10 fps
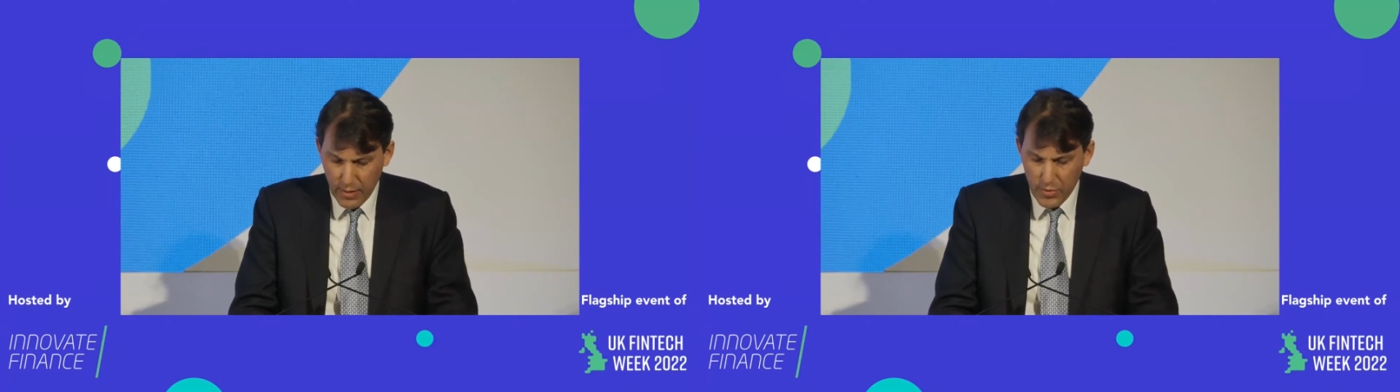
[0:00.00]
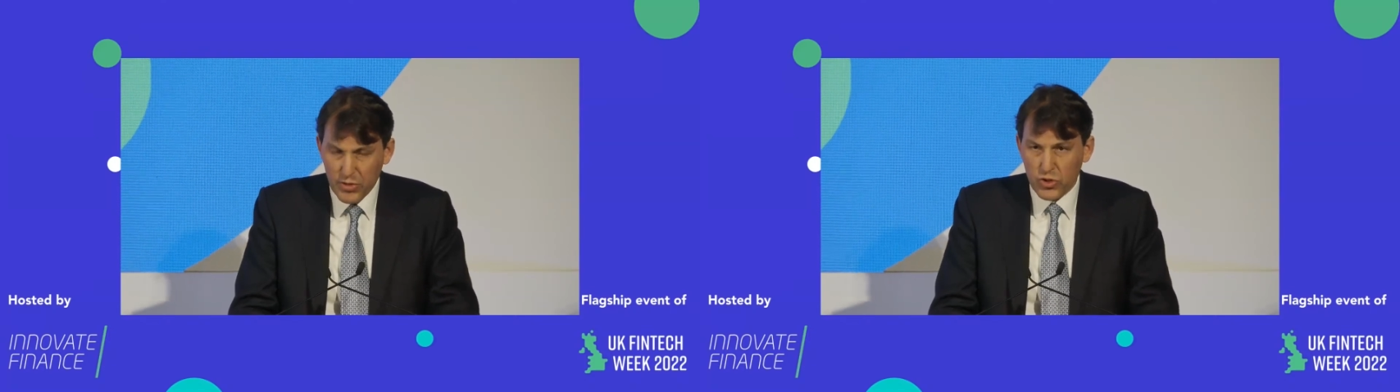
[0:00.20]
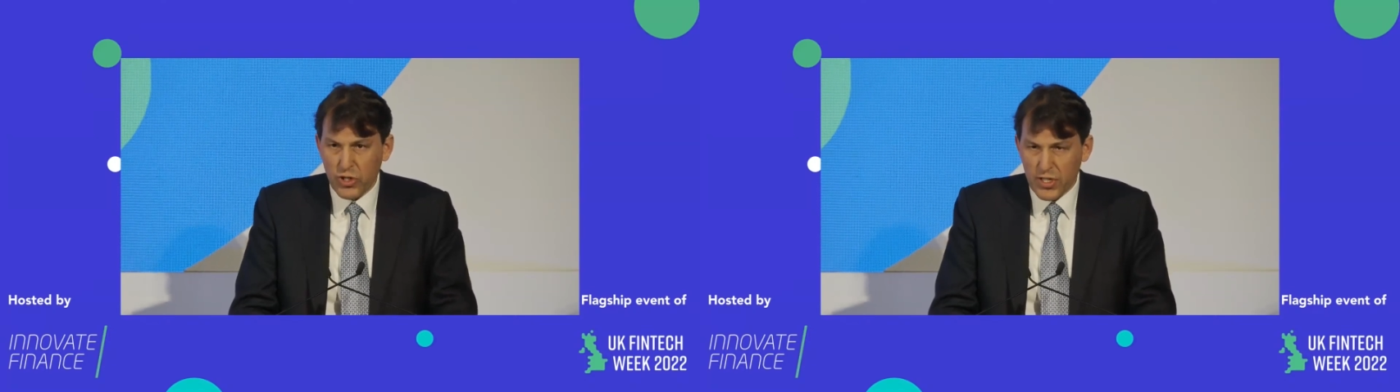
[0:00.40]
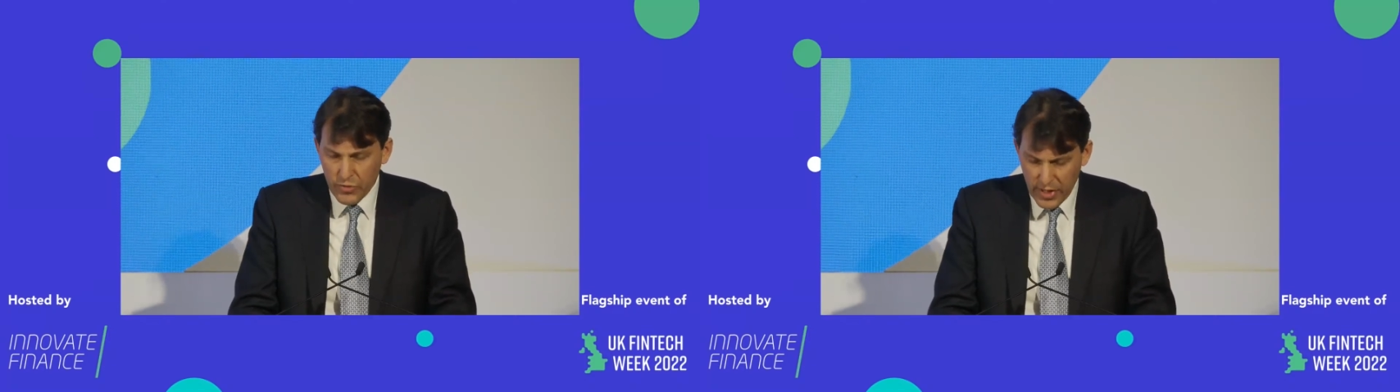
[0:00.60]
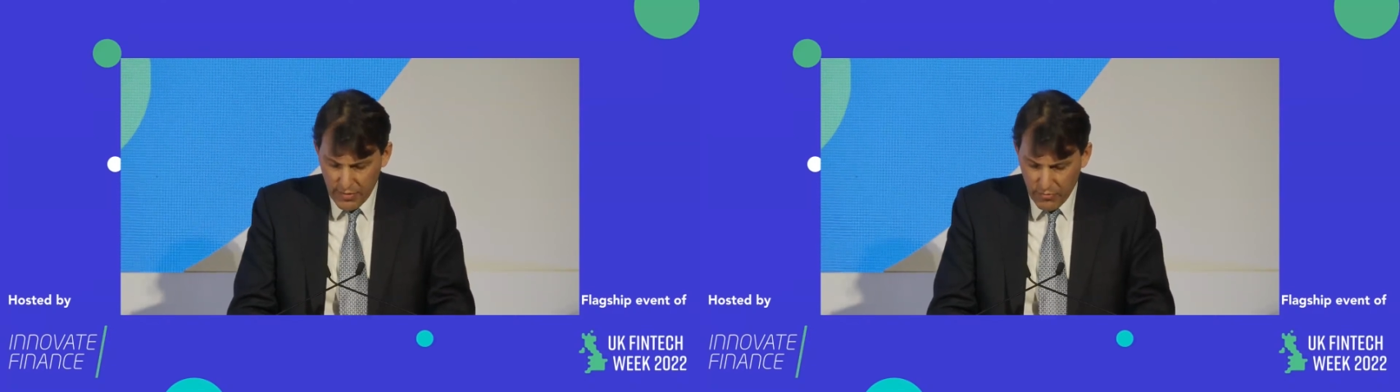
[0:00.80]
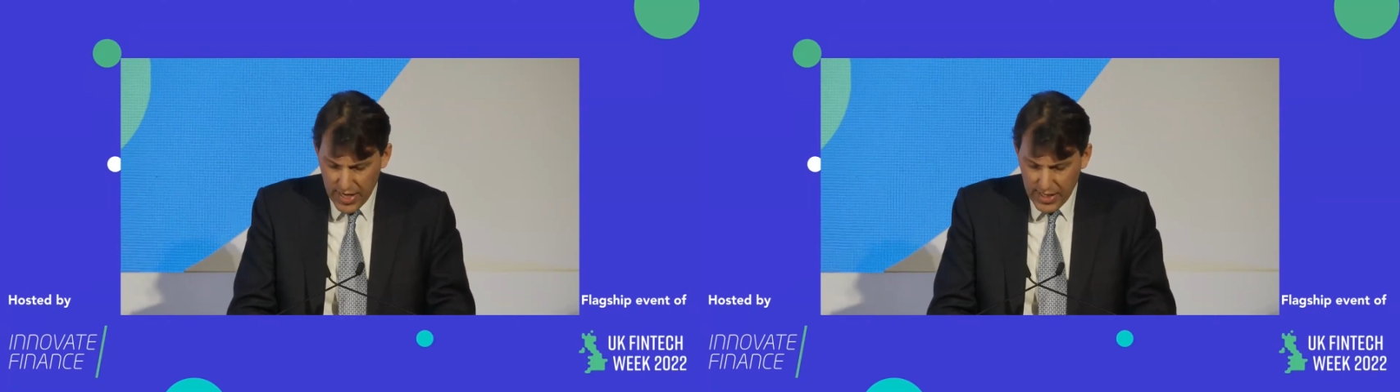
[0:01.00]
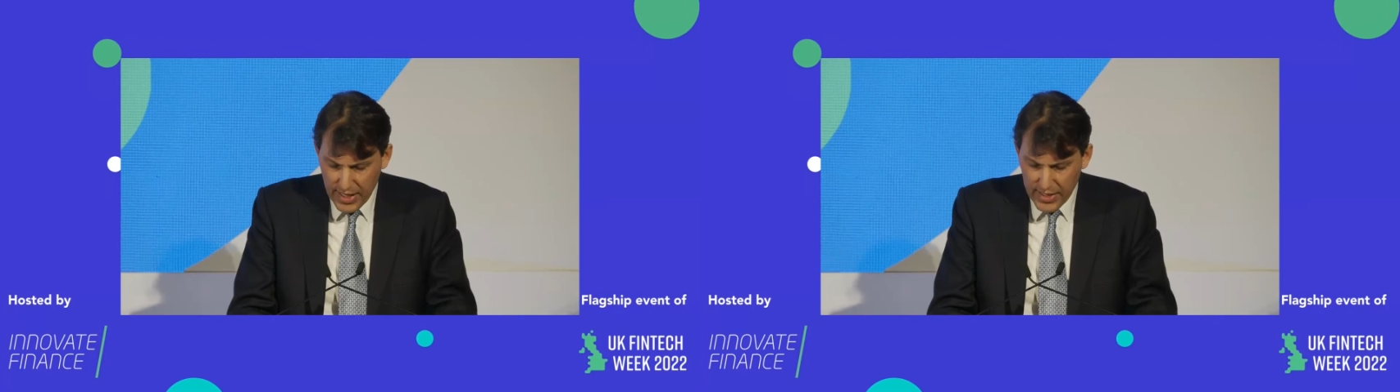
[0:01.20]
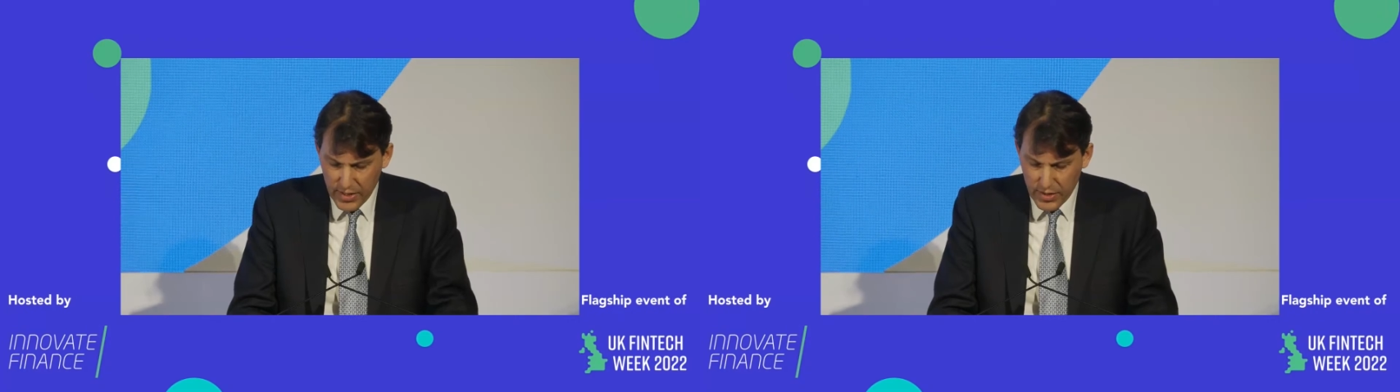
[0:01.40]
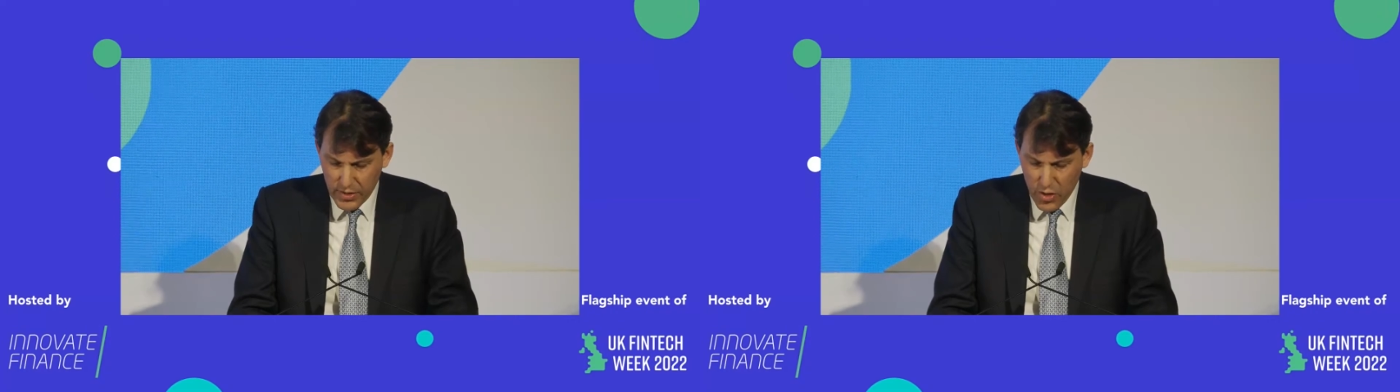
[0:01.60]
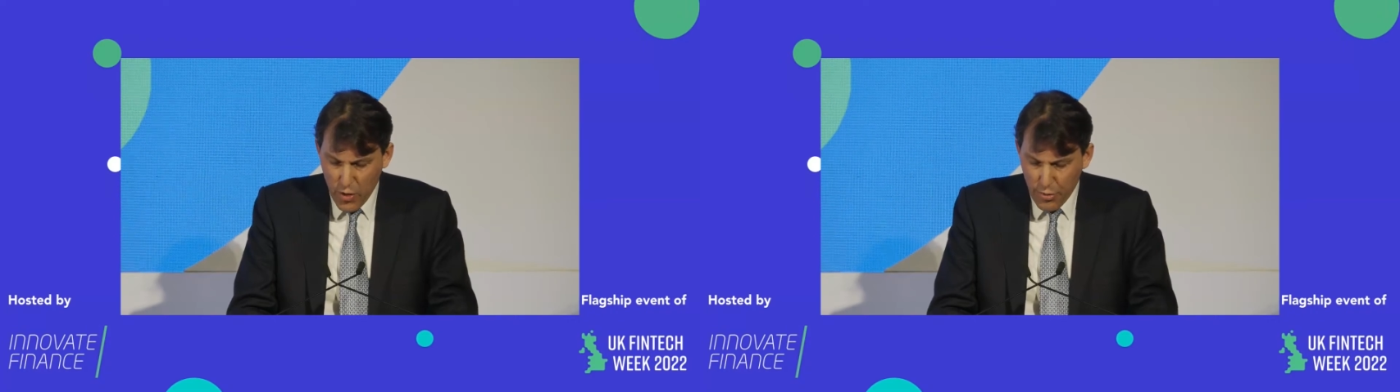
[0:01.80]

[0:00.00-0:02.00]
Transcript: And with the Treasury and regulators